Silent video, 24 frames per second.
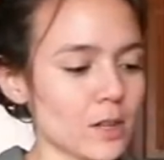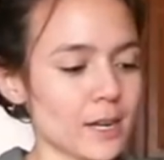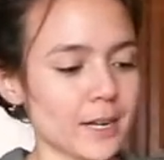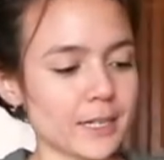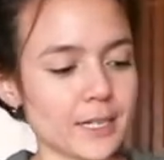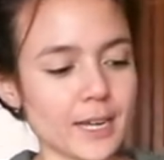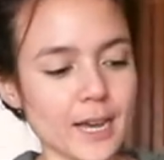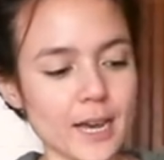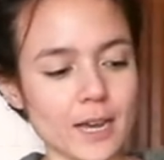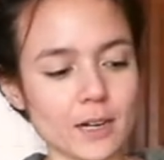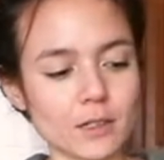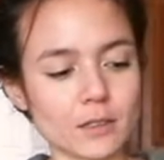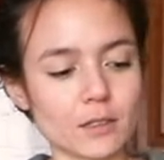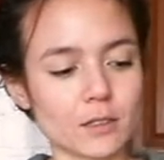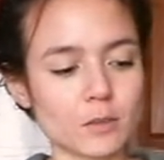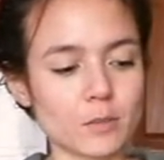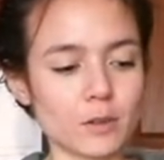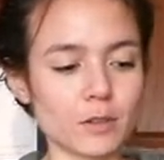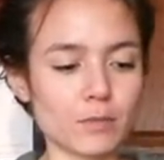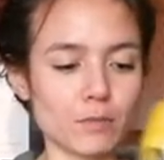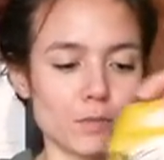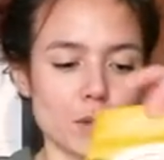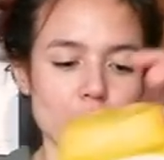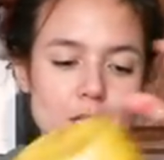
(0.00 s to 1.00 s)
like to add a little
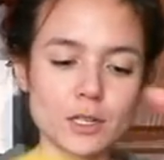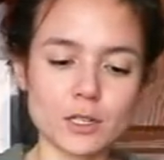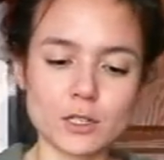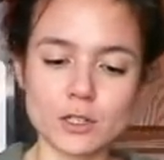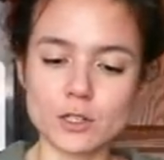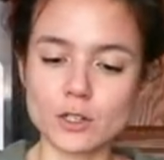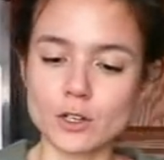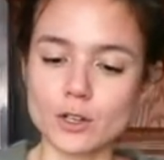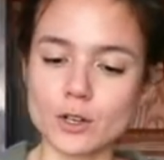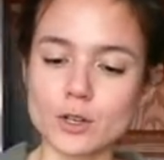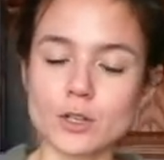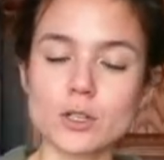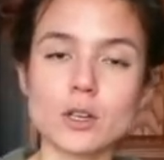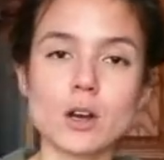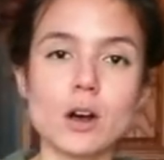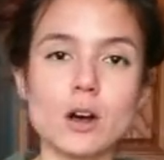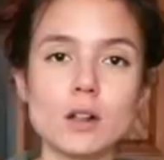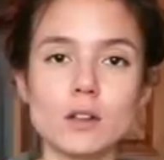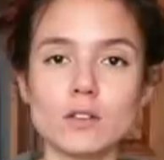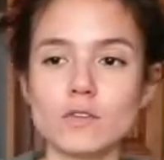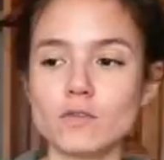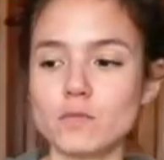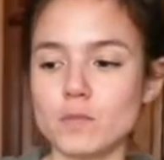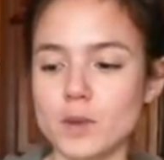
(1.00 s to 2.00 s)
bit of mustard to
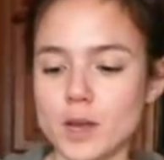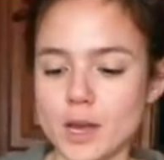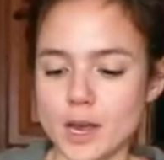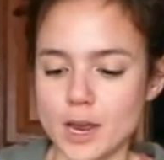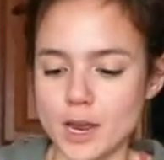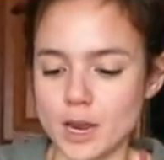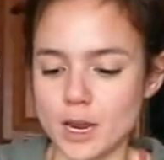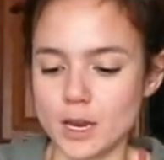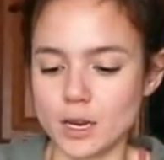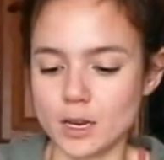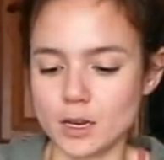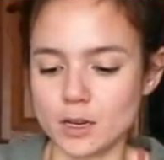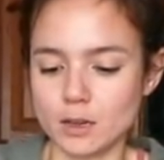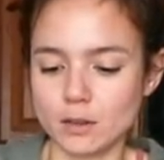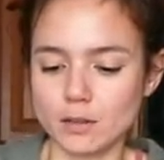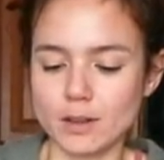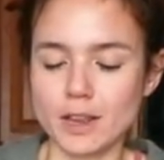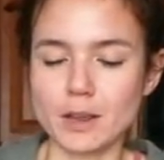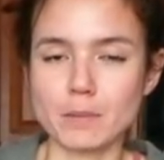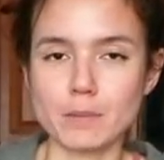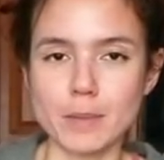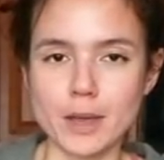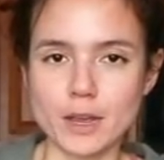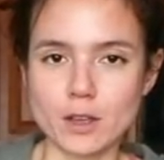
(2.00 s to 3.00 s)
all of my
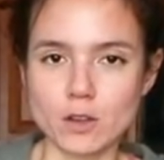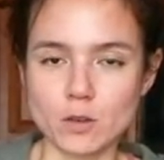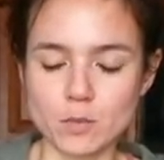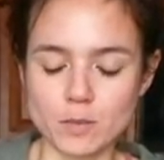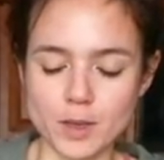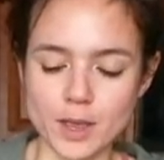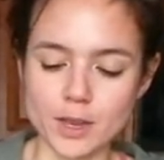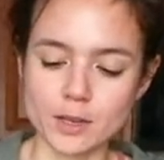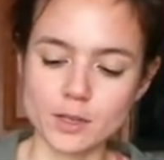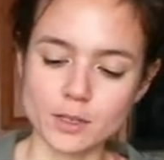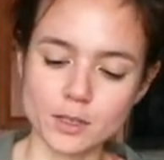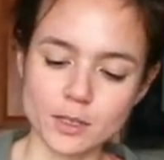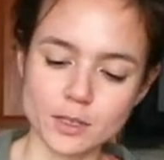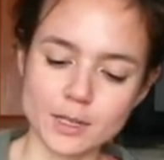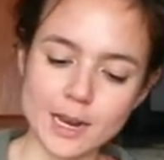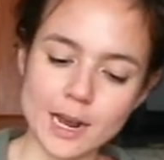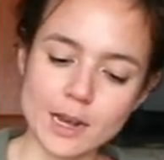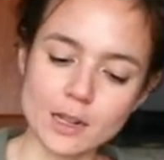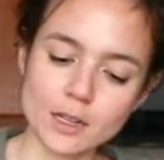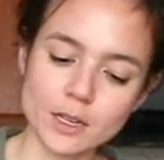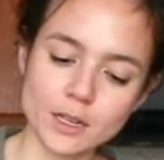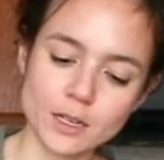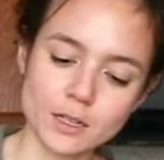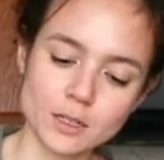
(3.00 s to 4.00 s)
like mayo-based
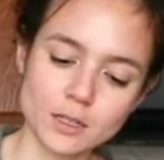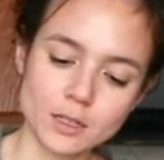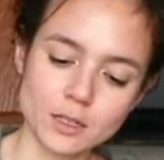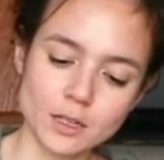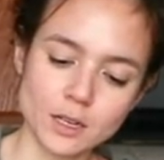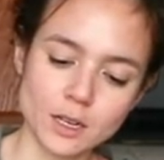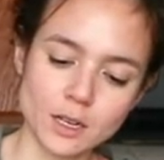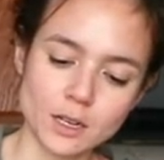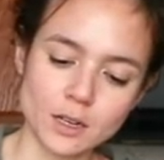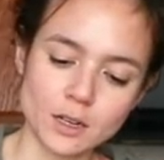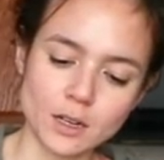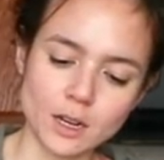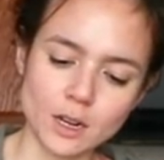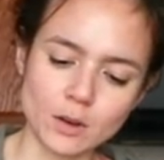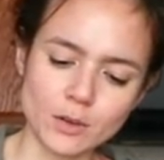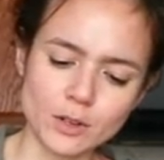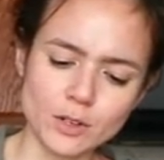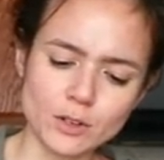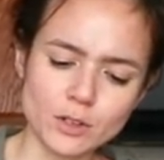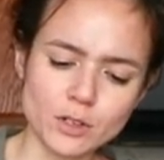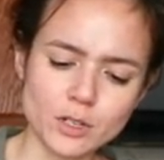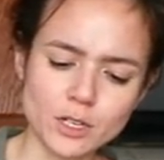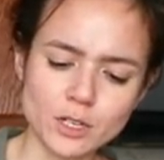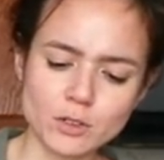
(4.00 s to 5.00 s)
salads. I would
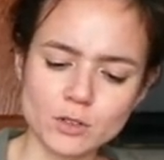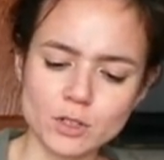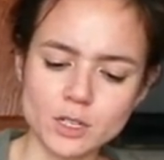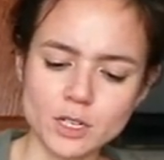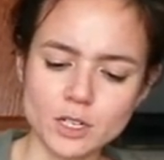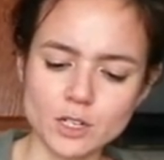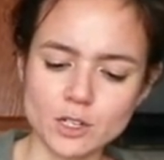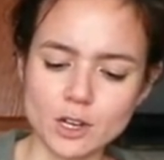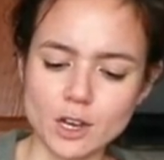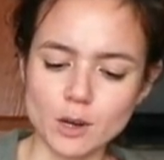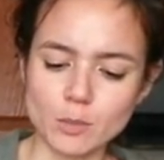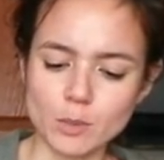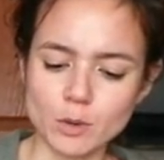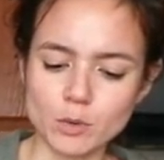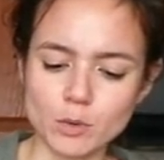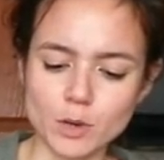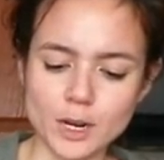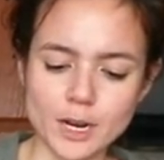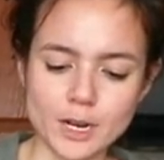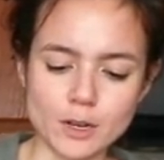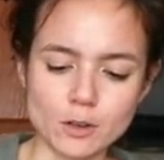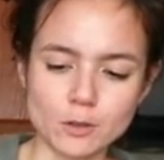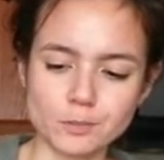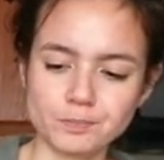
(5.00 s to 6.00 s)
usually use Dijon, but we're
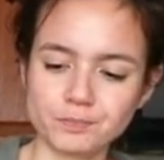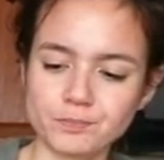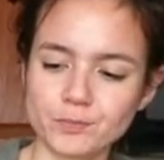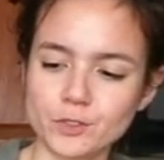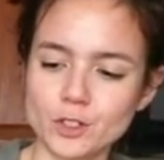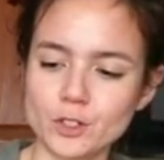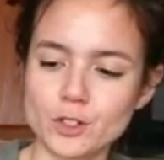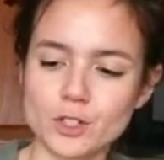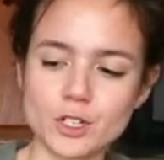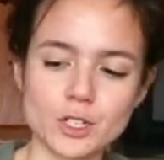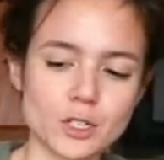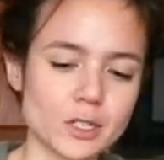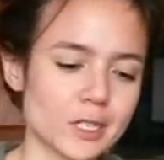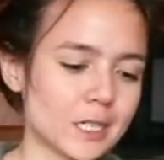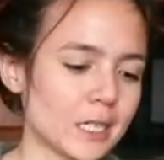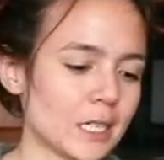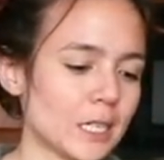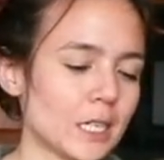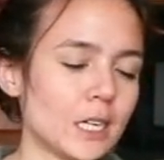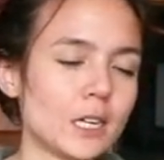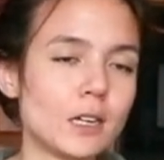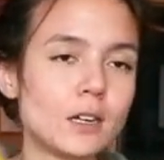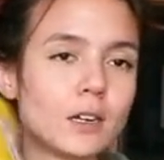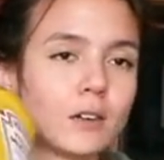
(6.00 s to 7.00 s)
out. So just
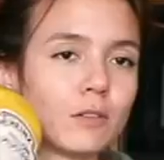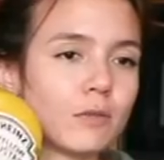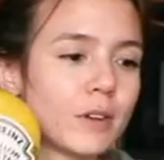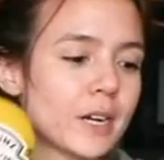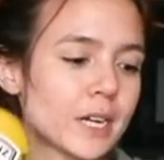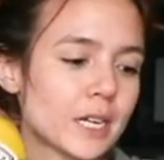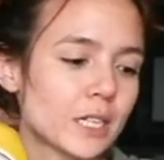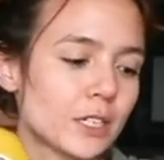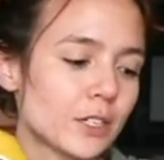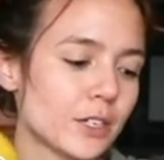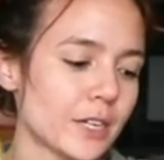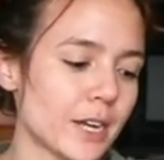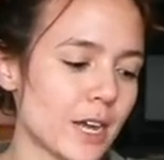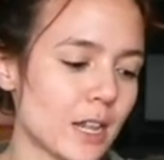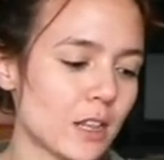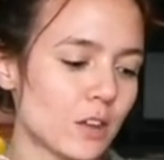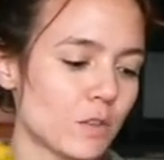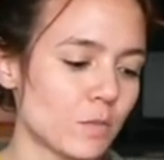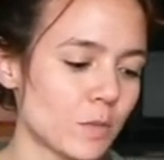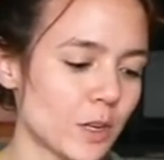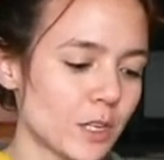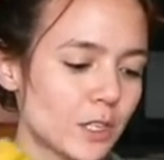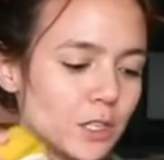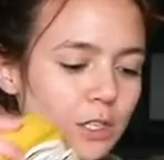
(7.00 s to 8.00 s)
regular
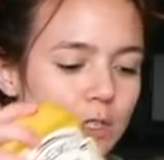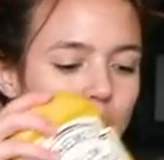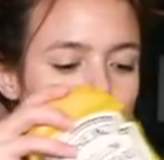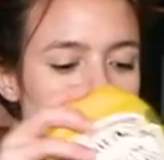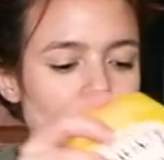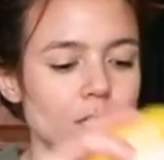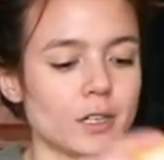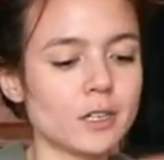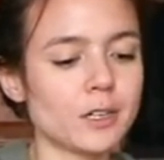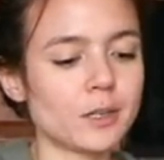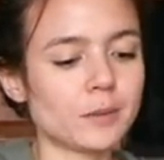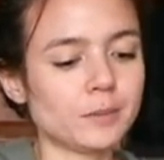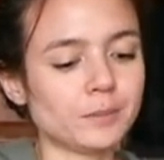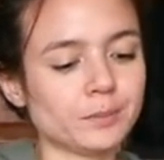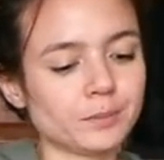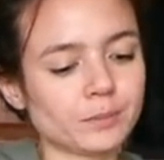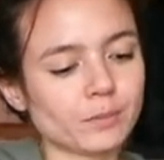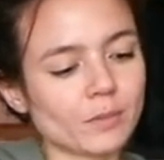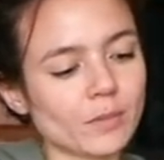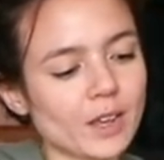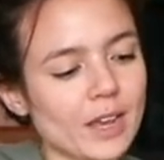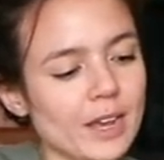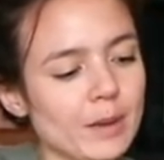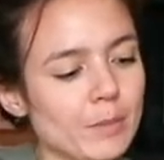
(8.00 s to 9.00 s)
yellow mustard.
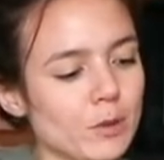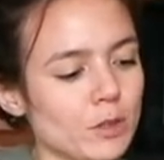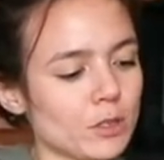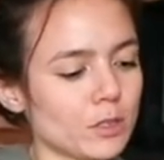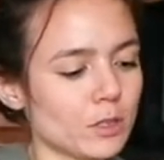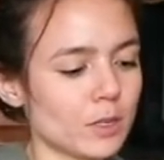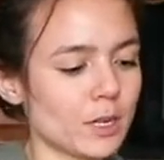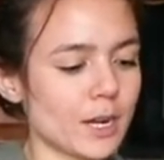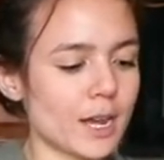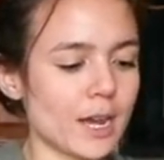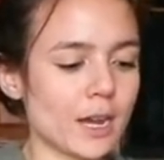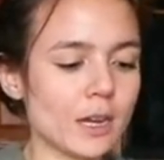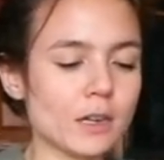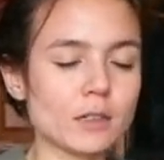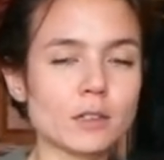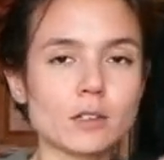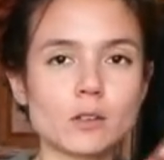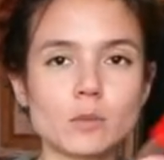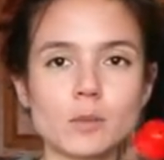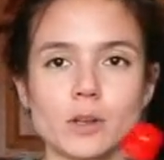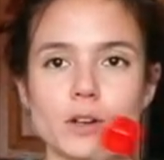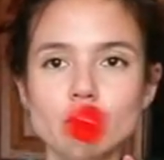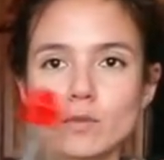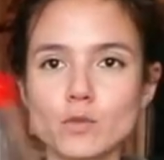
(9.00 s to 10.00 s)
I am also gonna add a
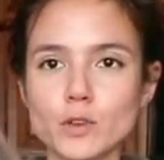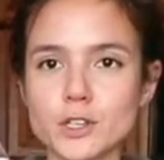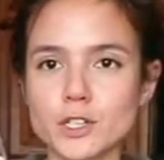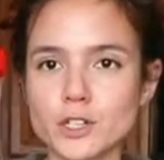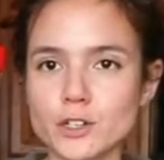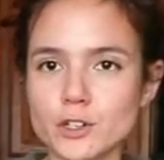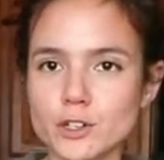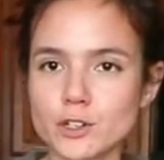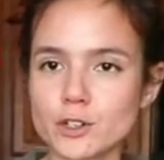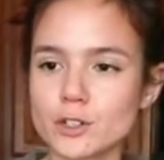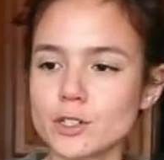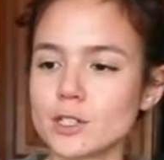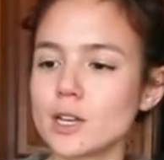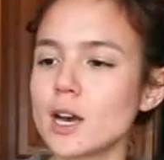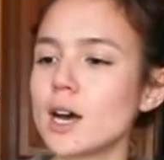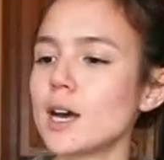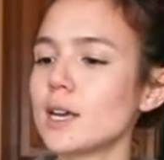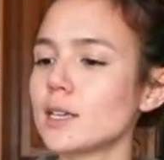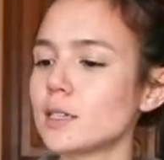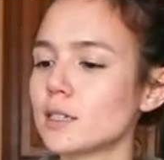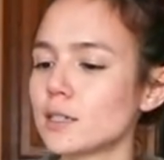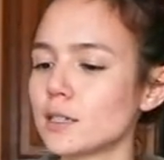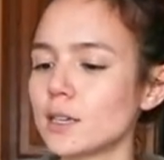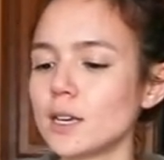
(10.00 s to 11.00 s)
little bit of Worcestershire
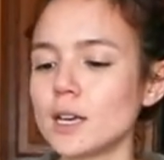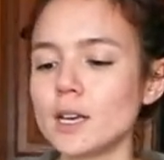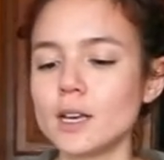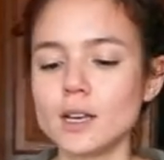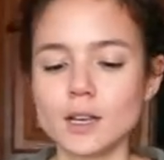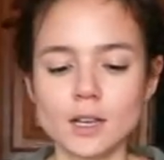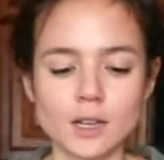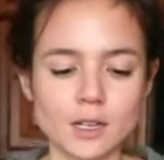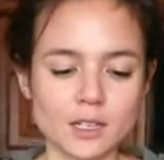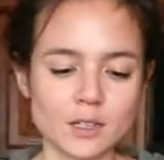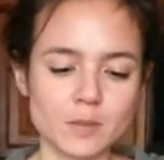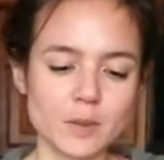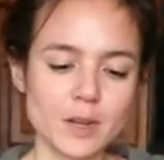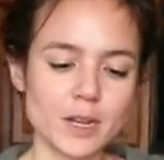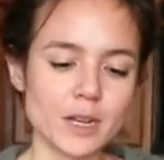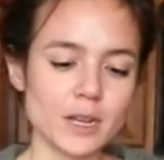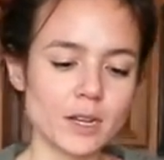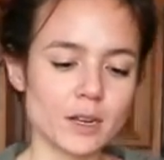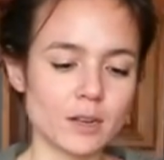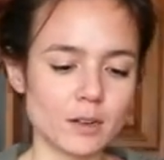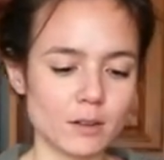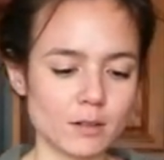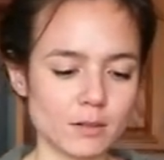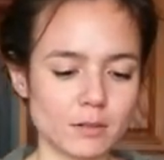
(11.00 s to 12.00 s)
sauce to make
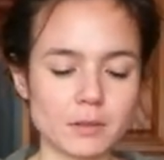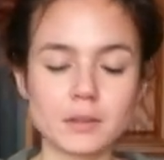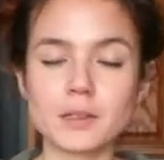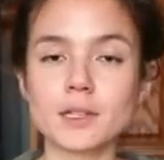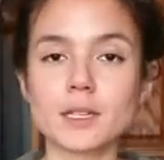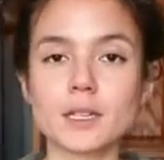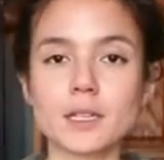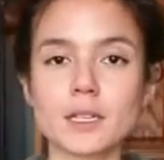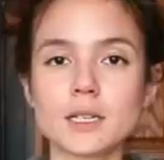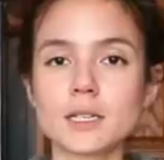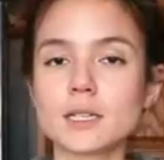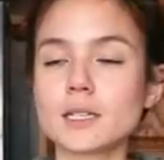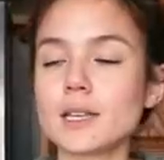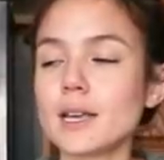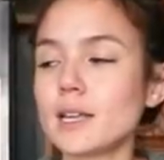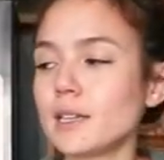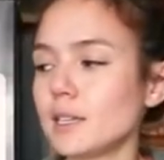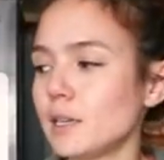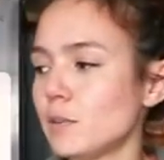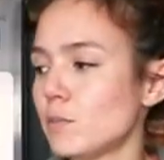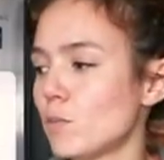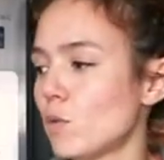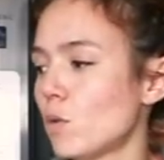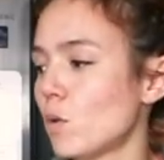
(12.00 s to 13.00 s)
it
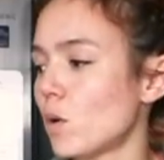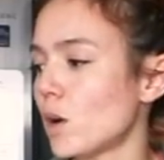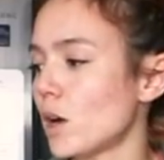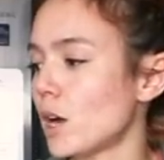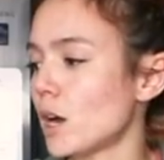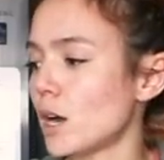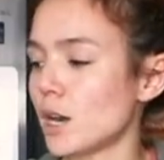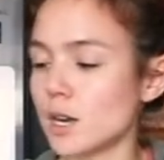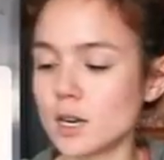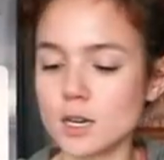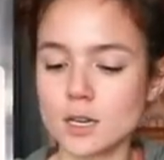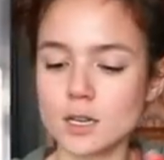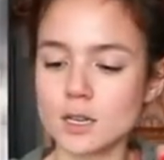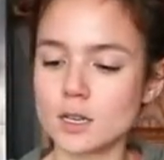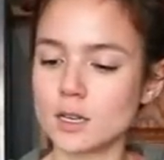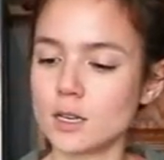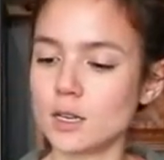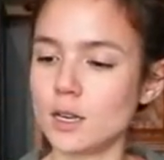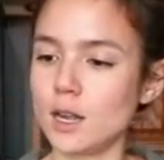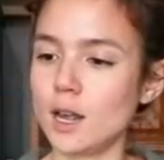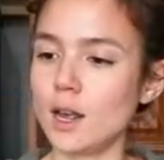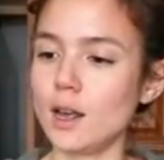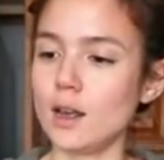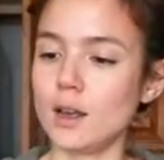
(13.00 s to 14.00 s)
slightly more
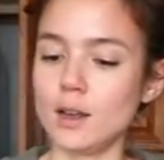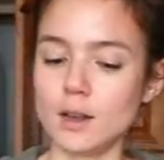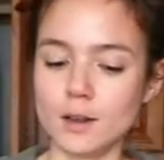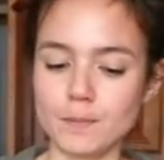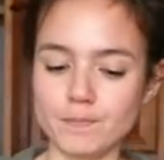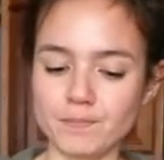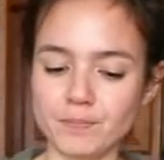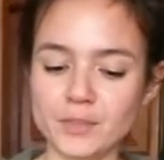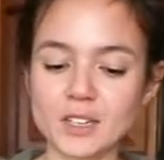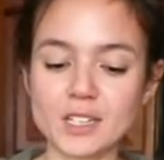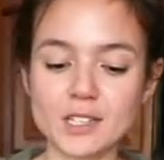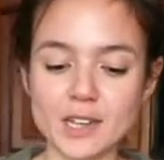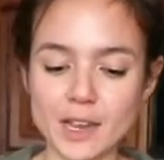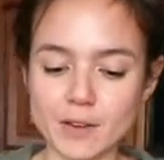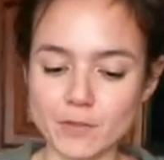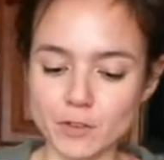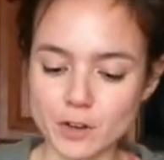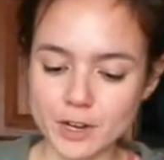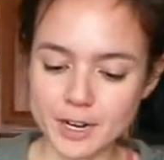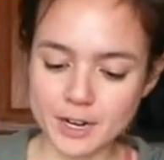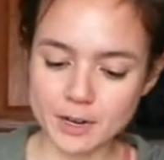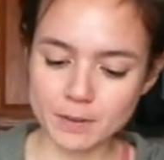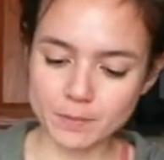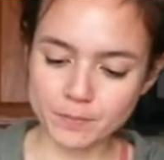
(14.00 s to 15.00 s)
um,
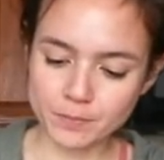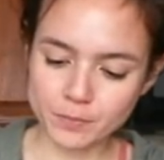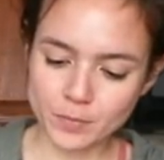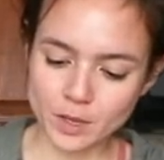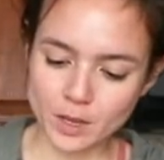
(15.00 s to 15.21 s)
savory.